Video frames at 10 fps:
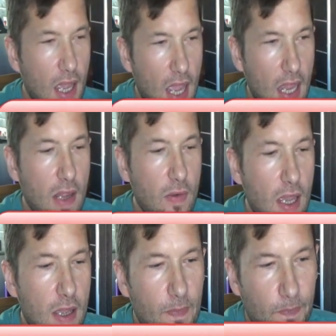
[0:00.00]

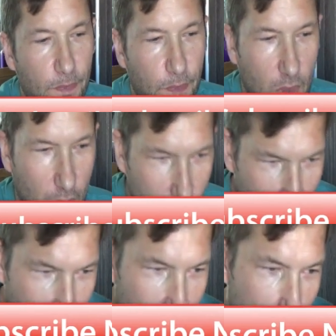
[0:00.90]
Anyway,
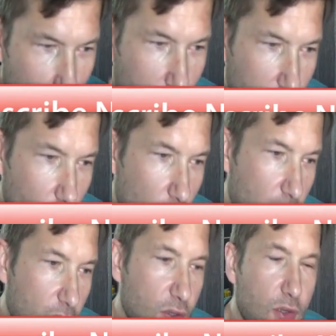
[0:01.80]
if you were to look
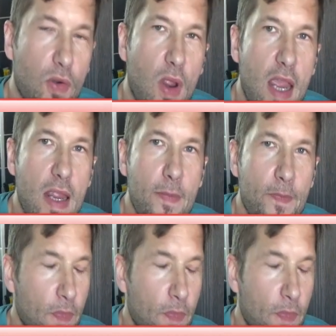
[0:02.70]
at the screen